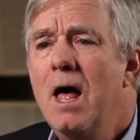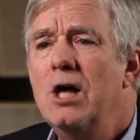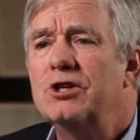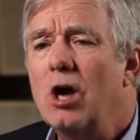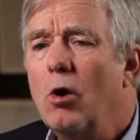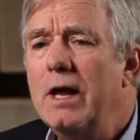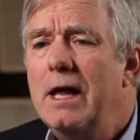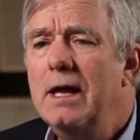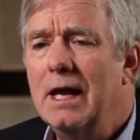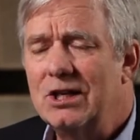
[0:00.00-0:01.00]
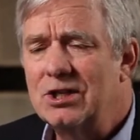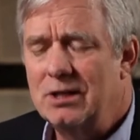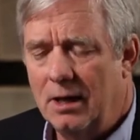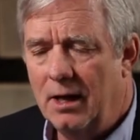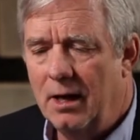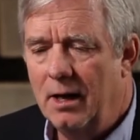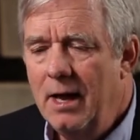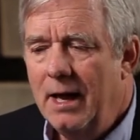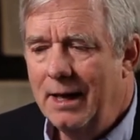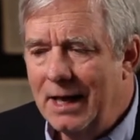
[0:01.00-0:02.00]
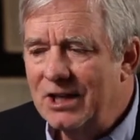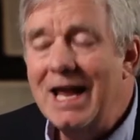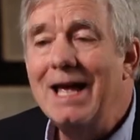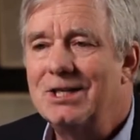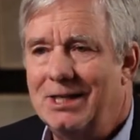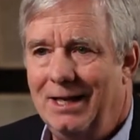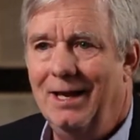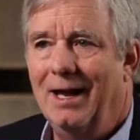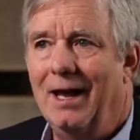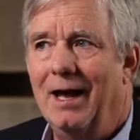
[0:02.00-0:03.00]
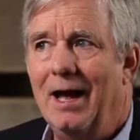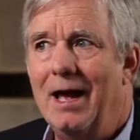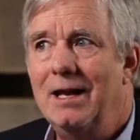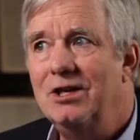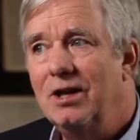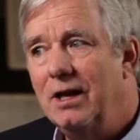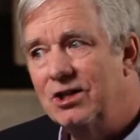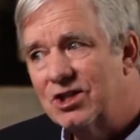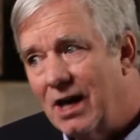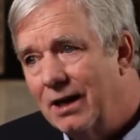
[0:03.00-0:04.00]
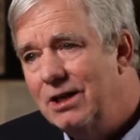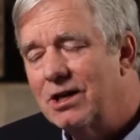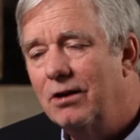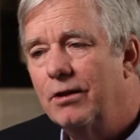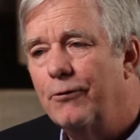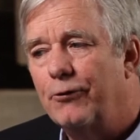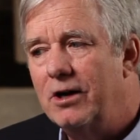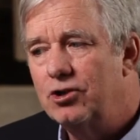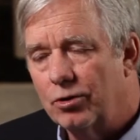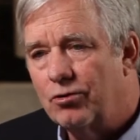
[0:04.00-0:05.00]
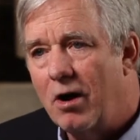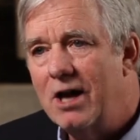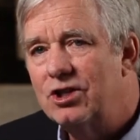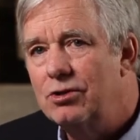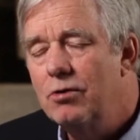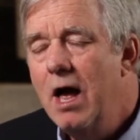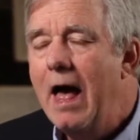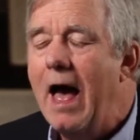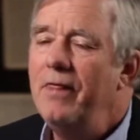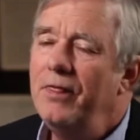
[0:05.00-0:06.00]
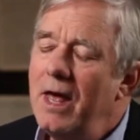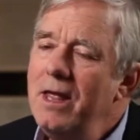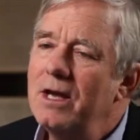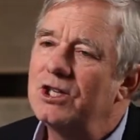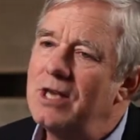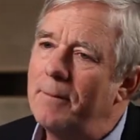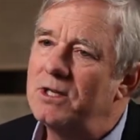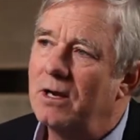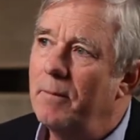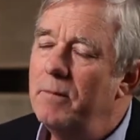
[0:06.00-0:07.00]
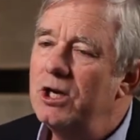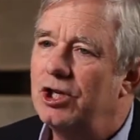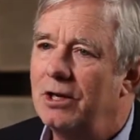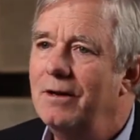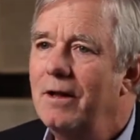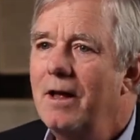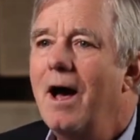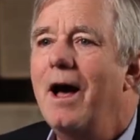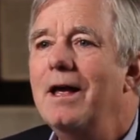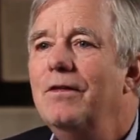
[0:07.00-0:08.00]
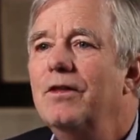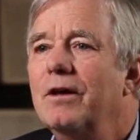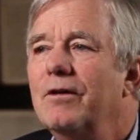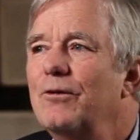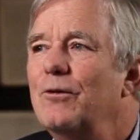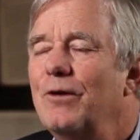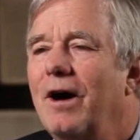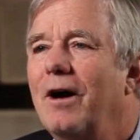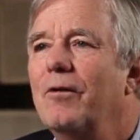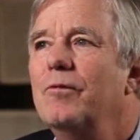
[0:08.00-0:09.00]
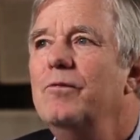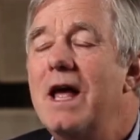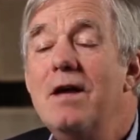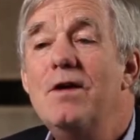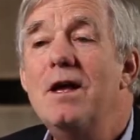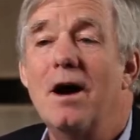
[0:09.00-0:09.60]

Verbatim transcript: So he gets, uh, he gets antsy, and he, he studies under the French, or tries to, and then he accepts a commission in the uh, navy